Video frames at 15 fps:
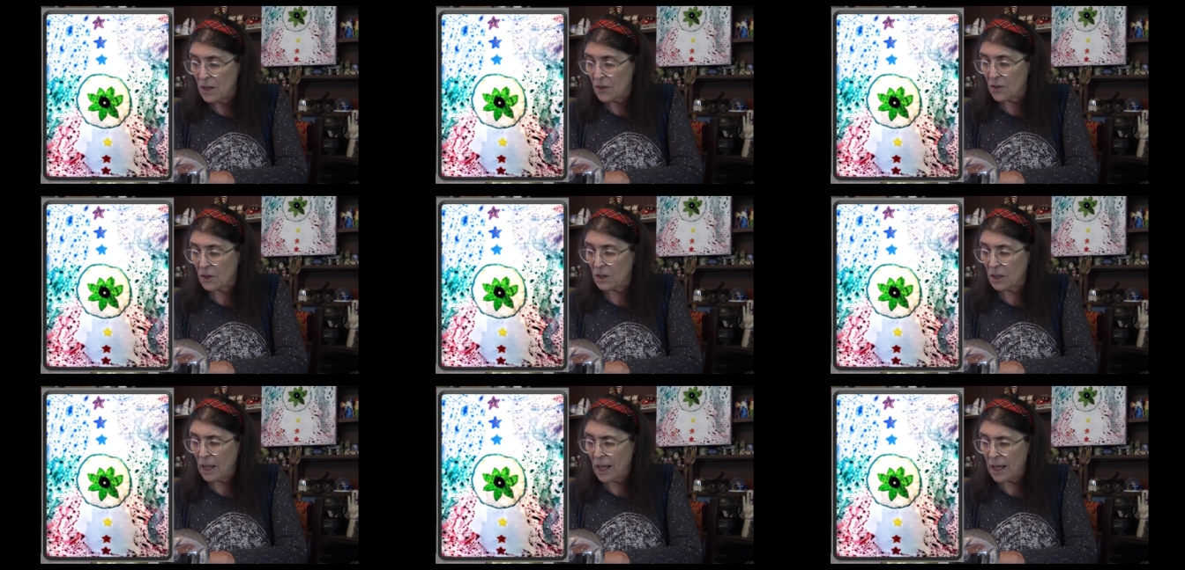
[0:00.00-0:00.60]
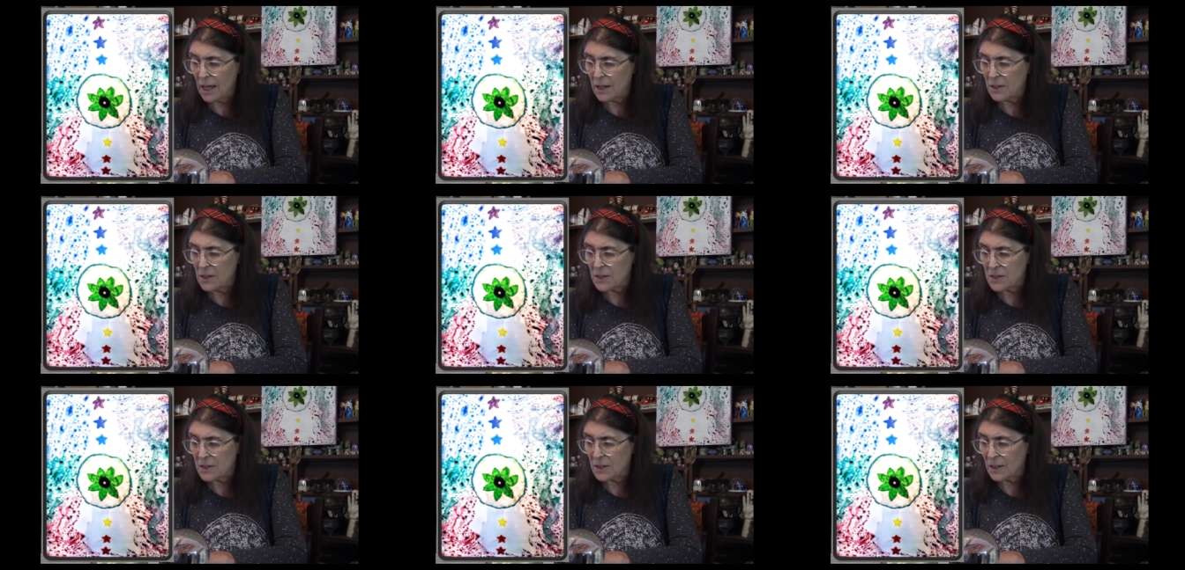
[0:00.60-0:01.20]
The gland
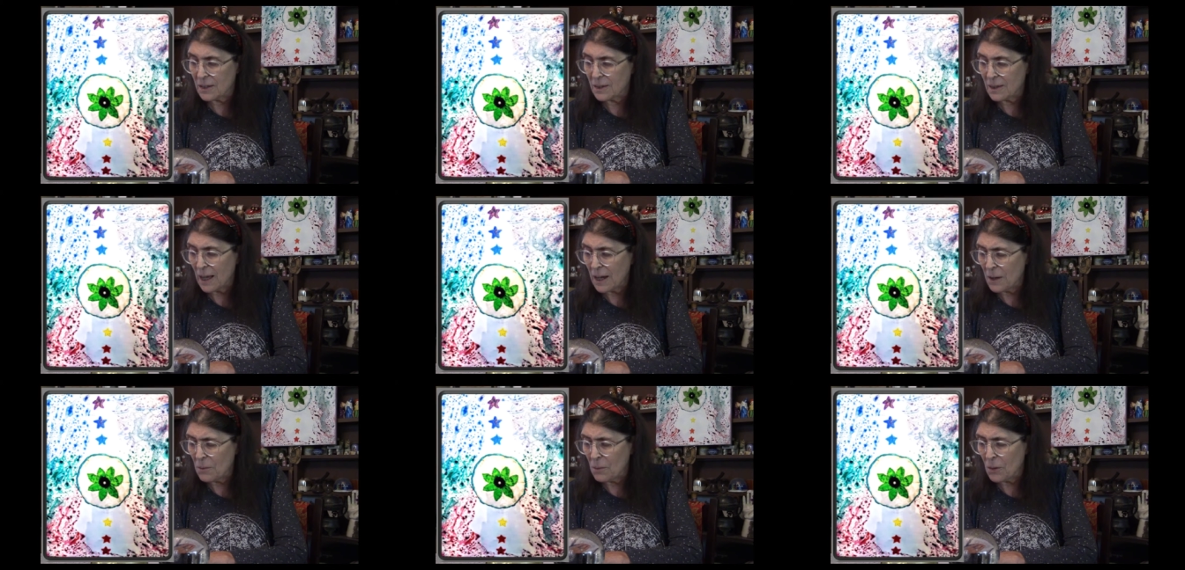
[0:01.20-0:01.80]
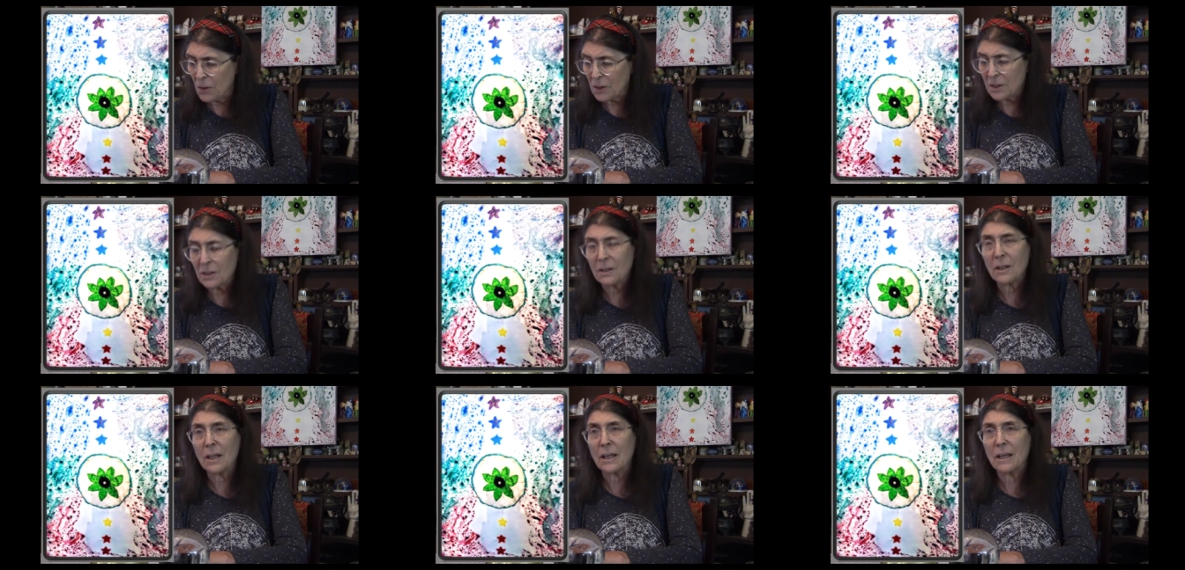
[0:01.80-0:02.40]
is the thyroid
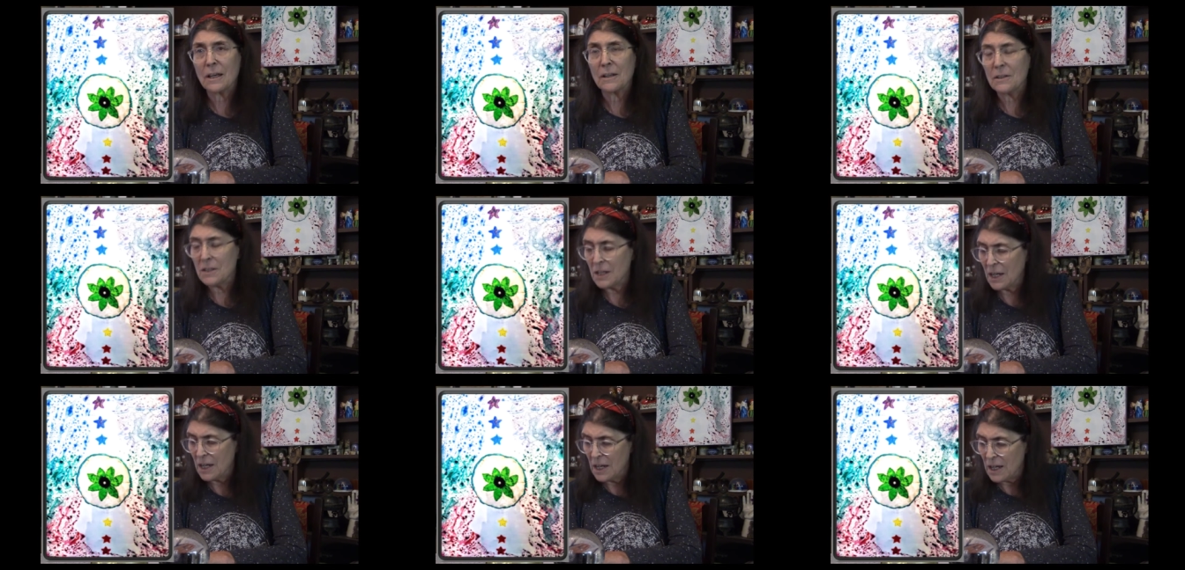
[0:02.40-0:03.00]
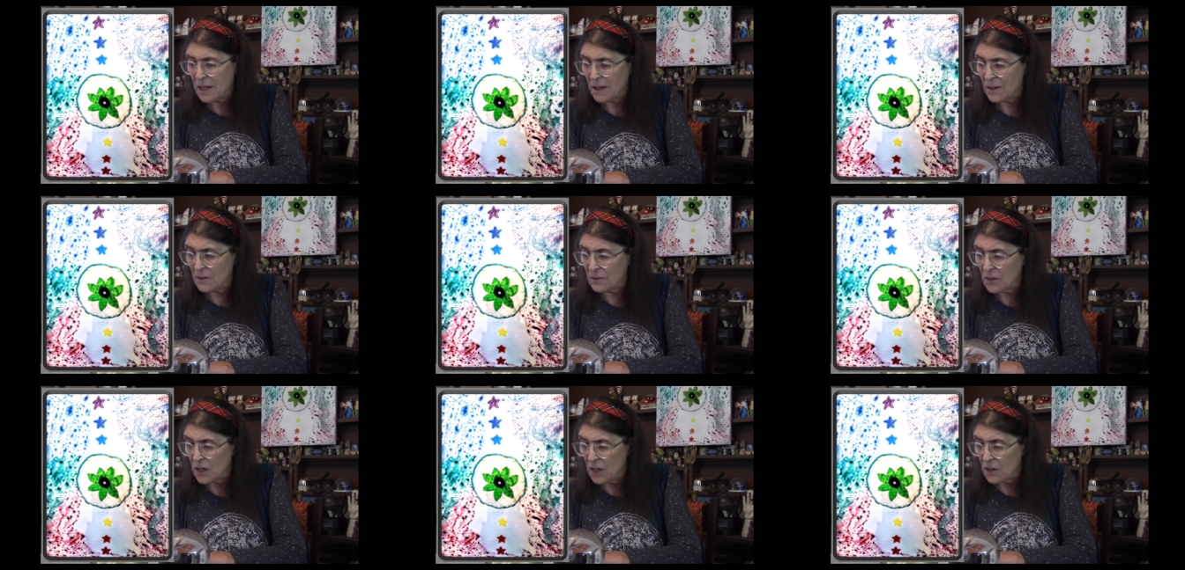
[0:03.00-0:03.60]
gland,
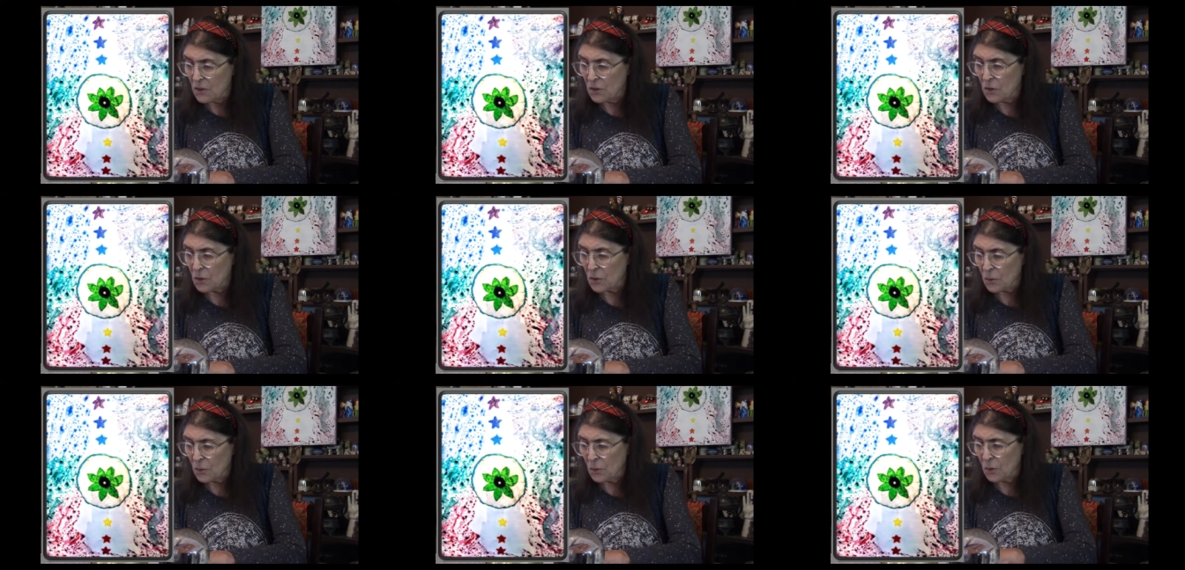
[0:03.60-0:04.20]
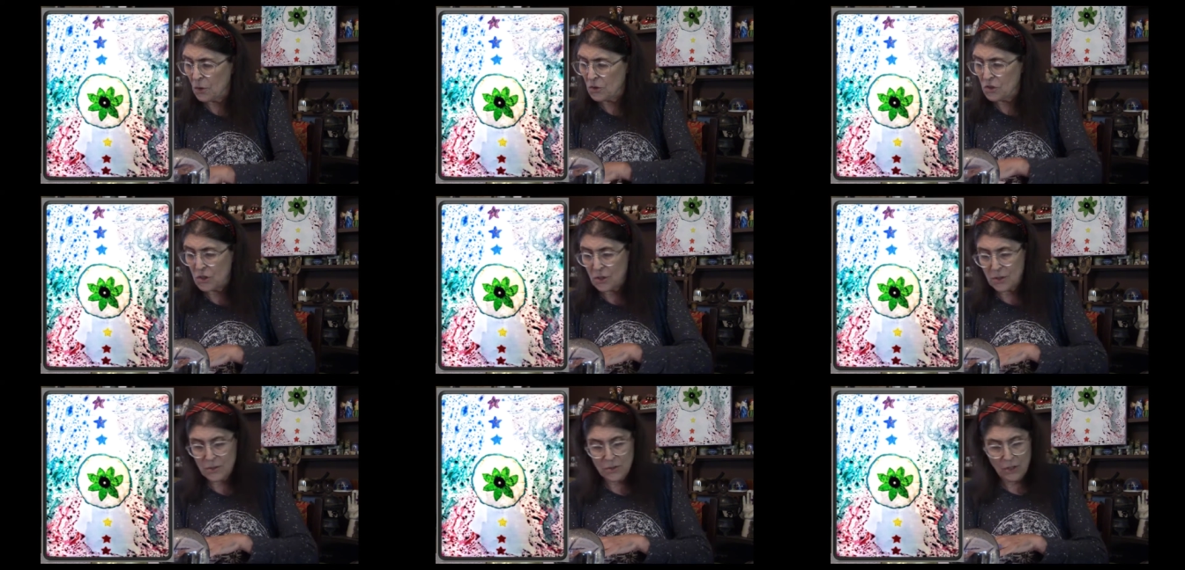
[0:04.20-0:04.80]
and your urge
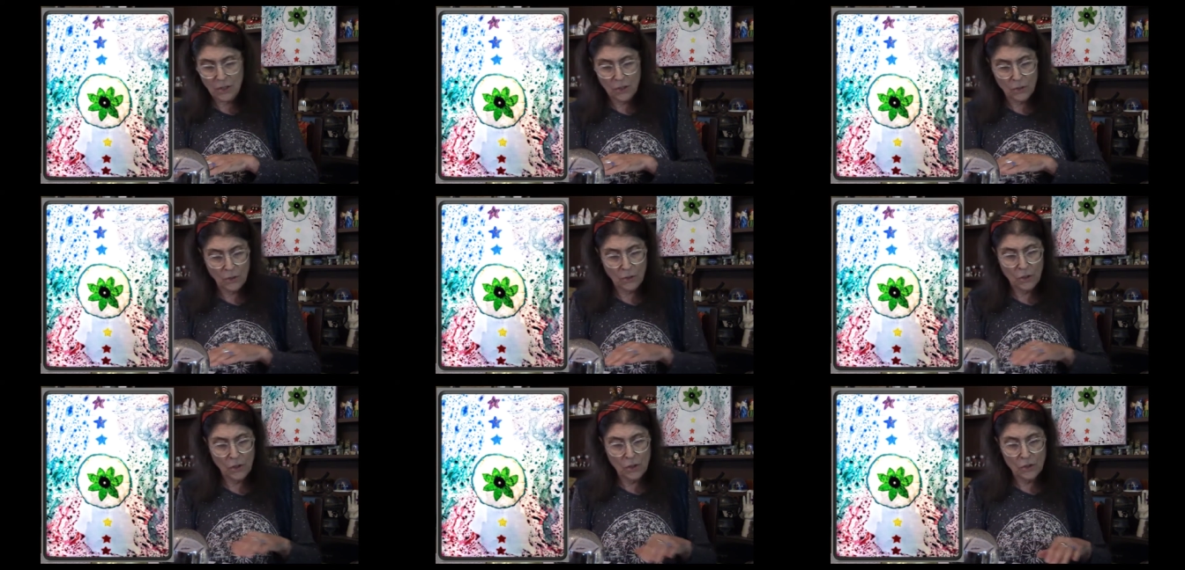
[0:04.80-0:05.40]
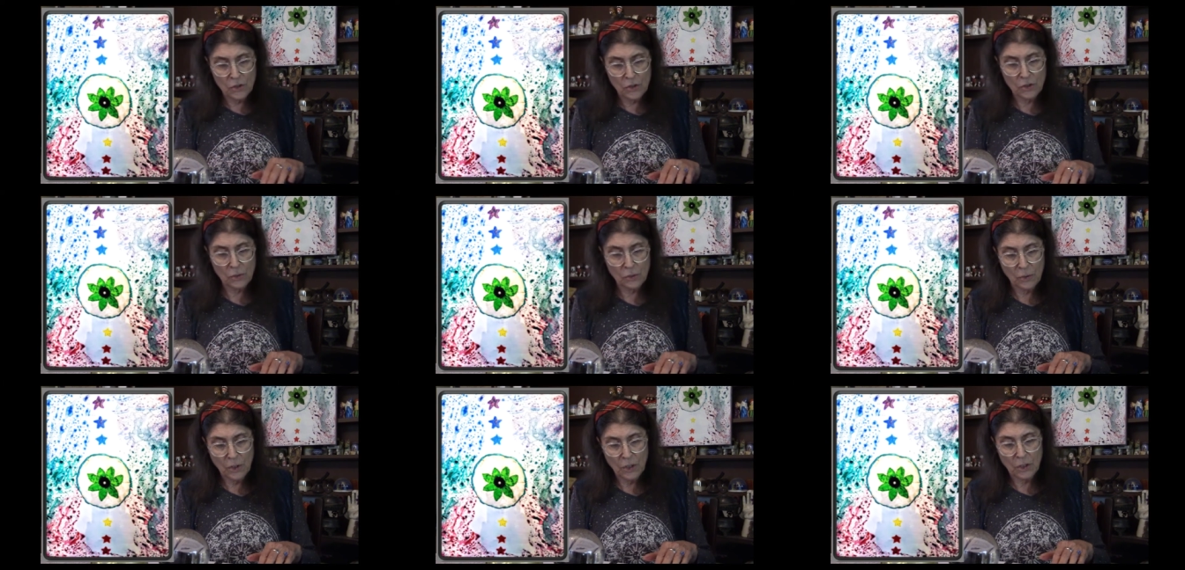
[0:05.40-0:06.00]
is here
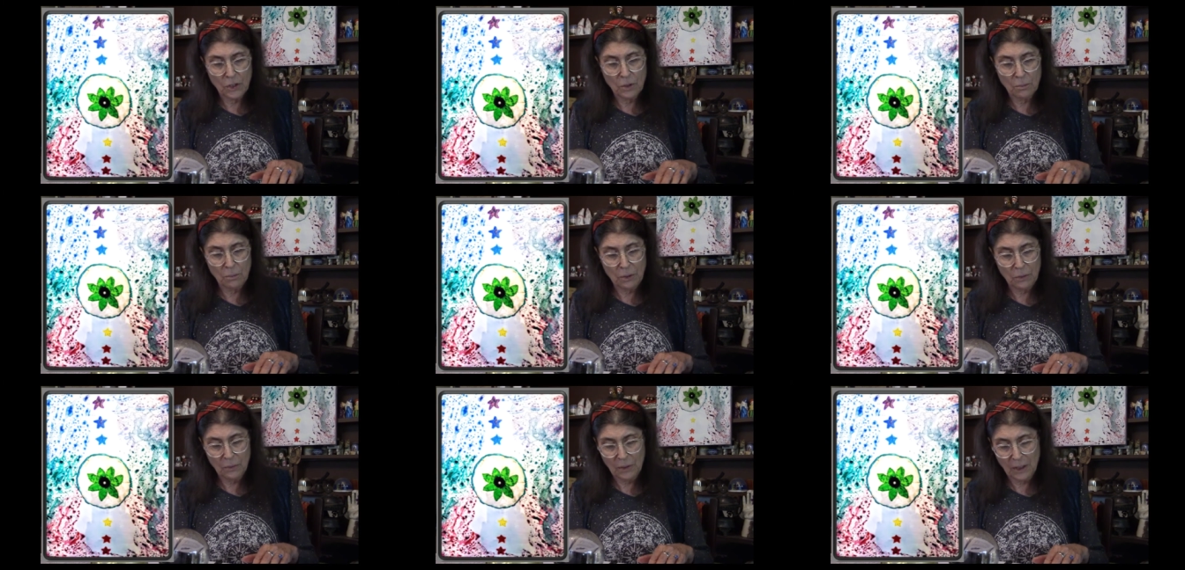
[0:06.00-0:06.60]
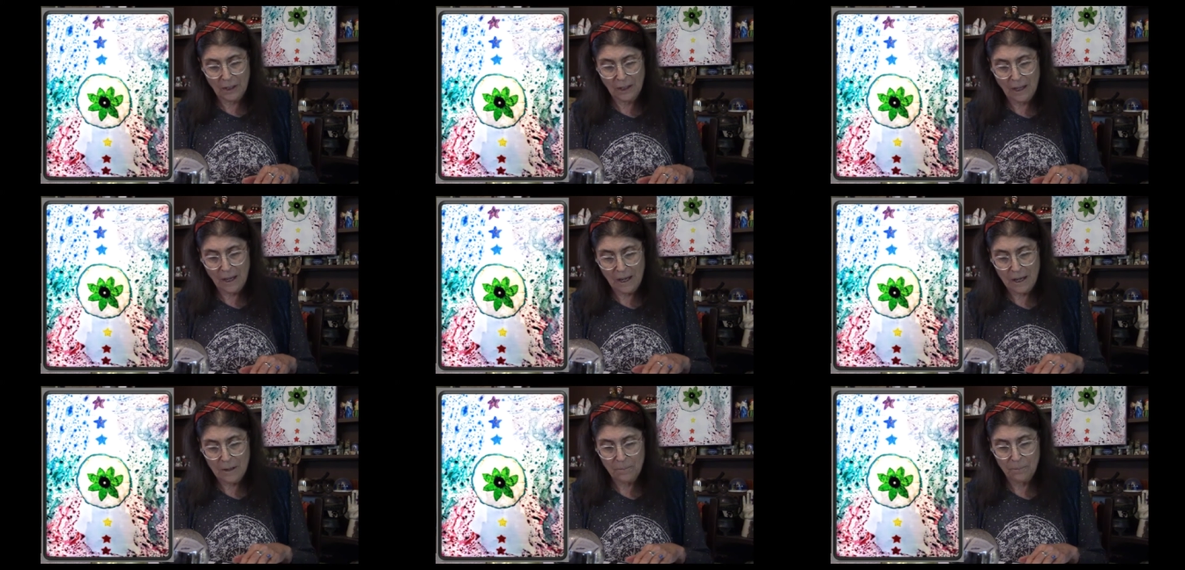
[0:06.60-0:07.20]
to
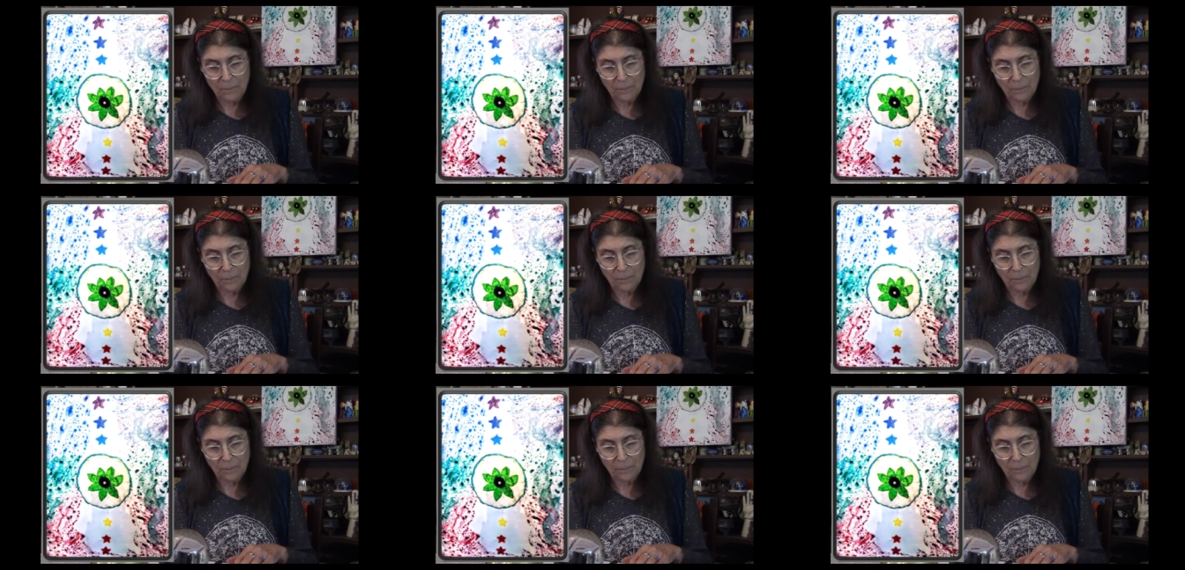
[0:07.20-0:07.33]
communicate.